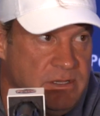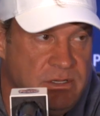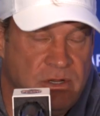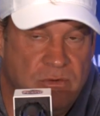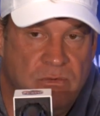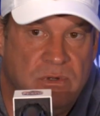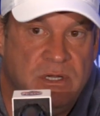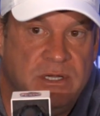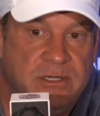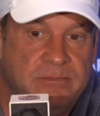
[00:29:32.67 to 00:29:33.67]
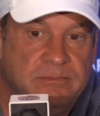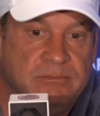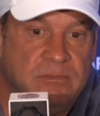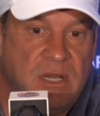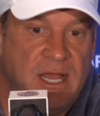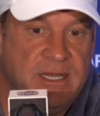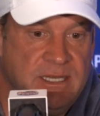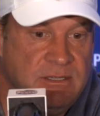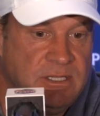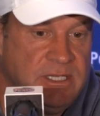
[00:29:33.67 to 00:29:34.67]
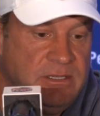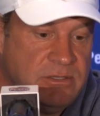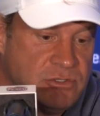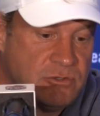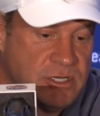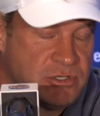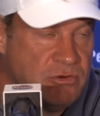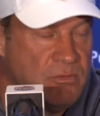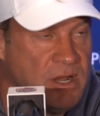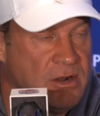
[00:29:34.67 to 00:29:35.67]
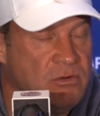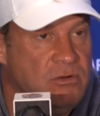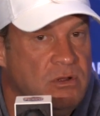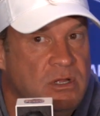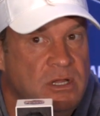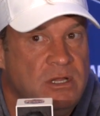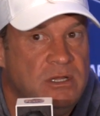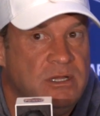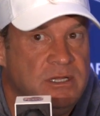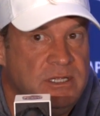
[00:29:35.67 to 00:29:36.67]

You know, um, ideally the traditional model uh,